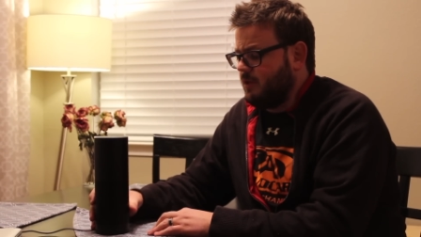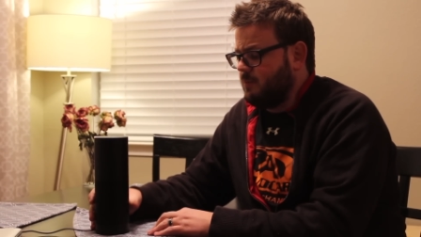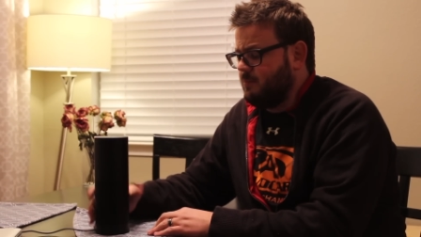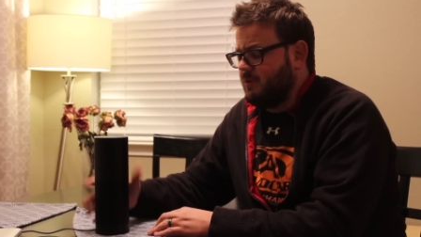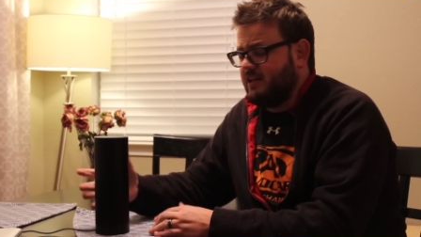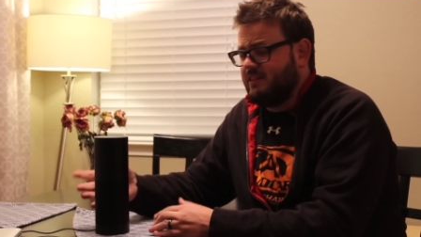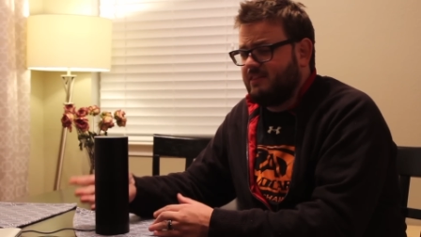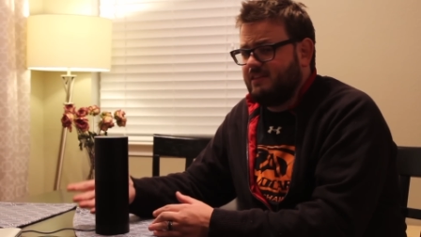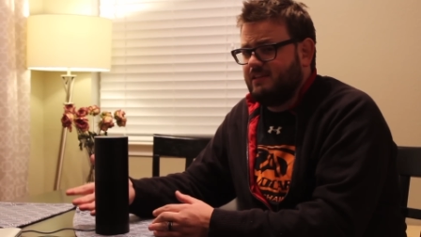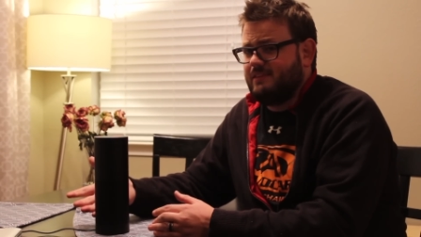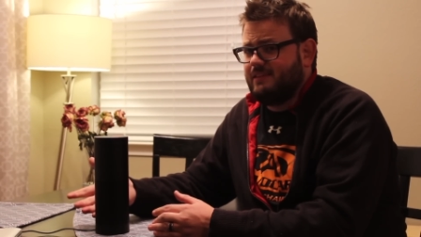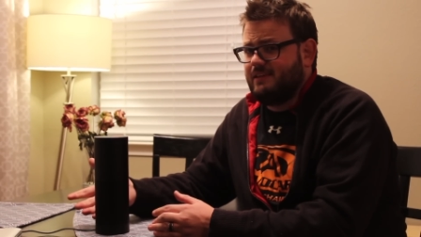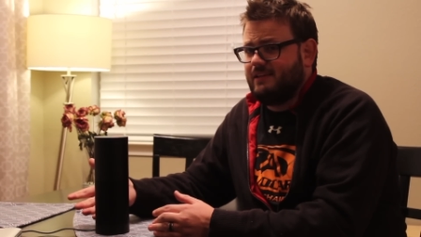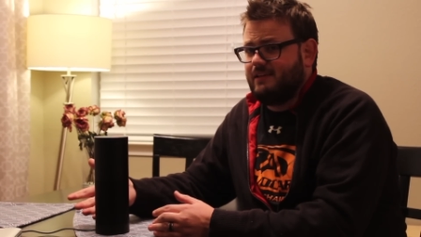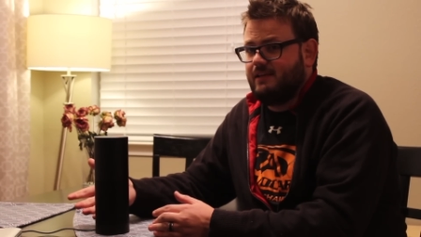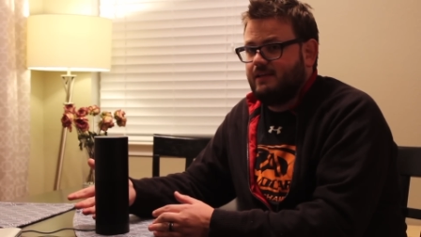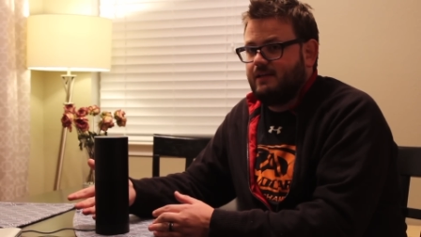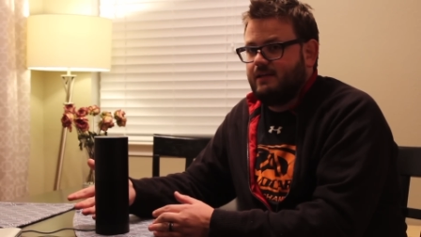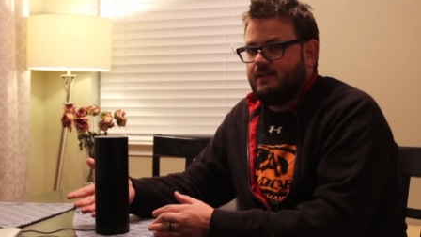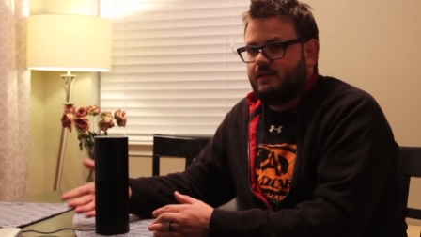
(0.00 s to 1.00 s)
But I think
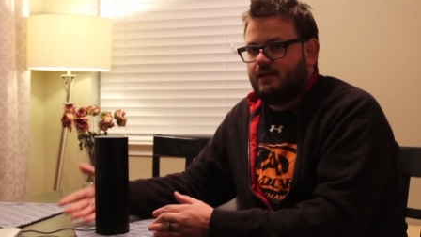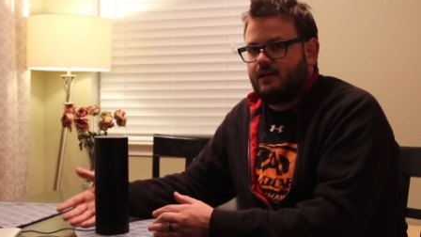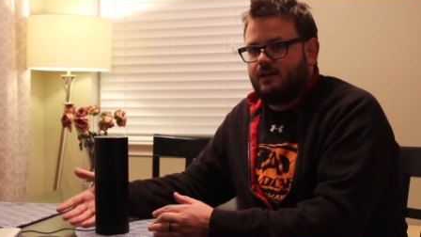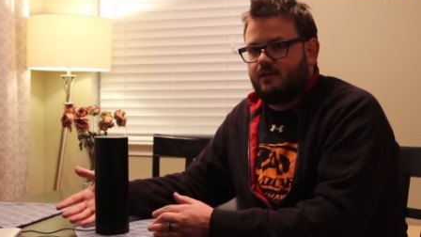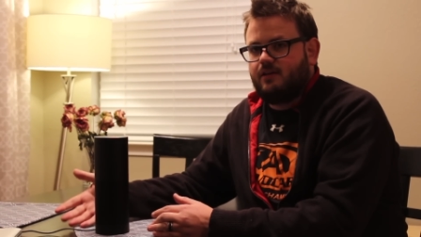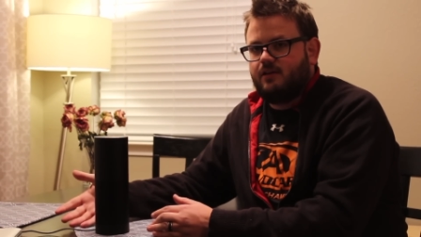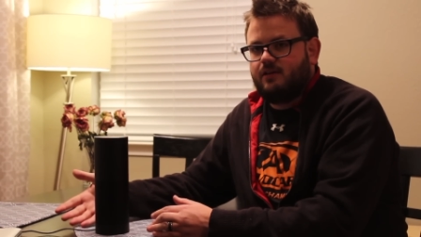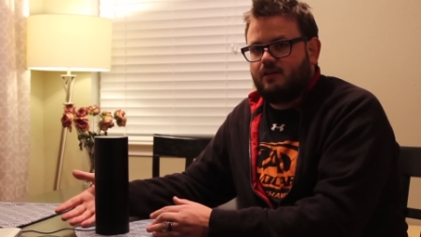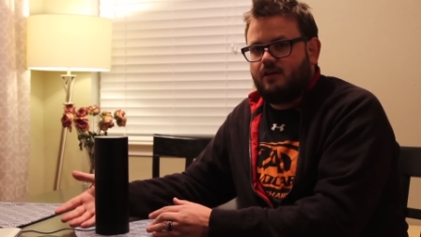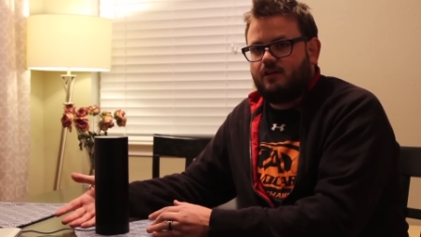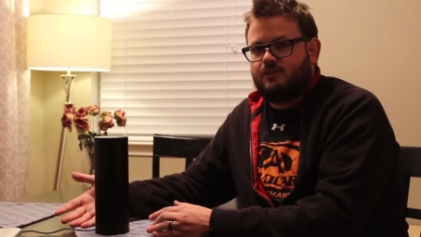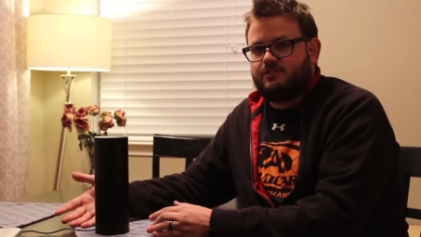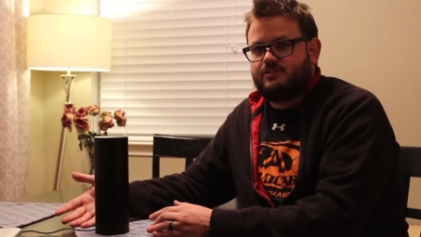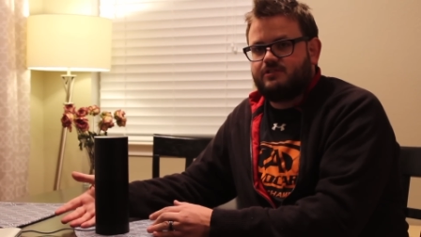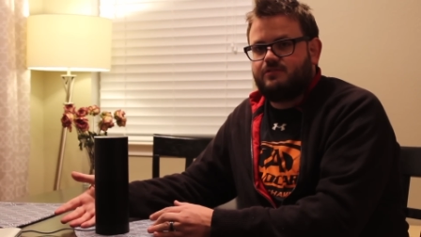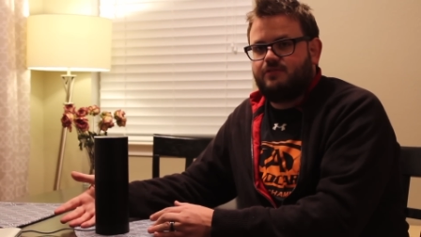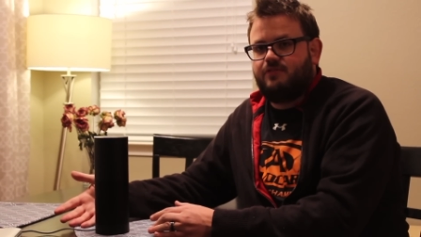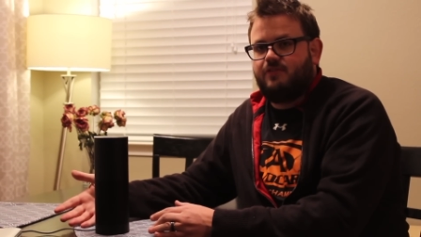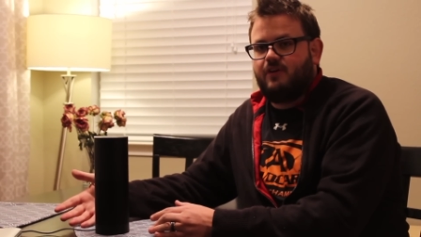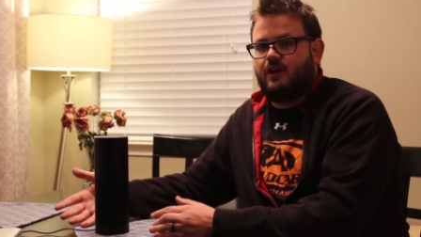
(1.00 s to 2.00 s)
that $99
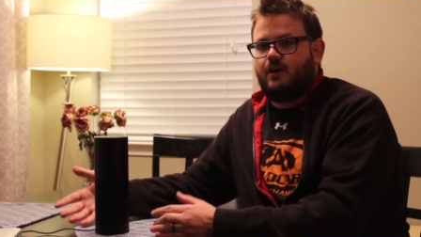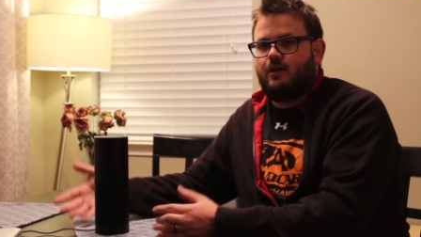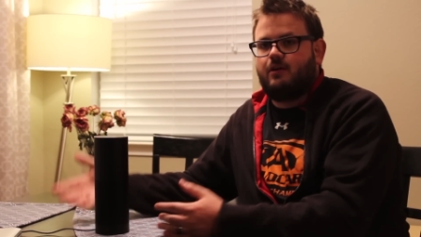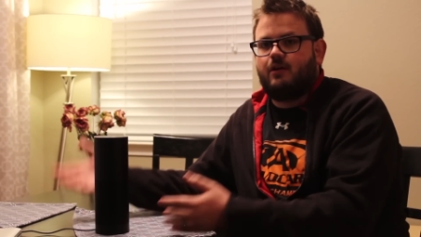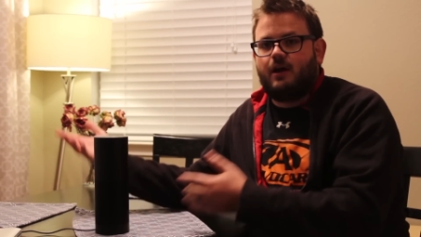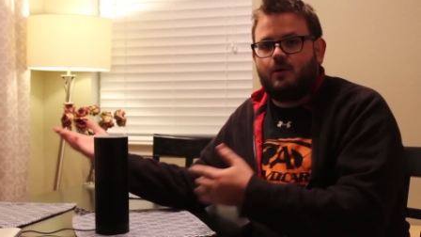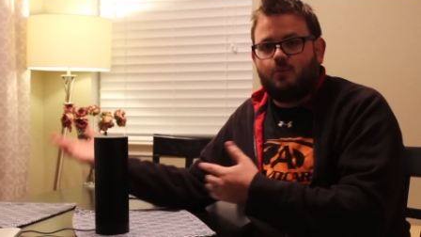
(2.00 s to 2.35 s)
is fair.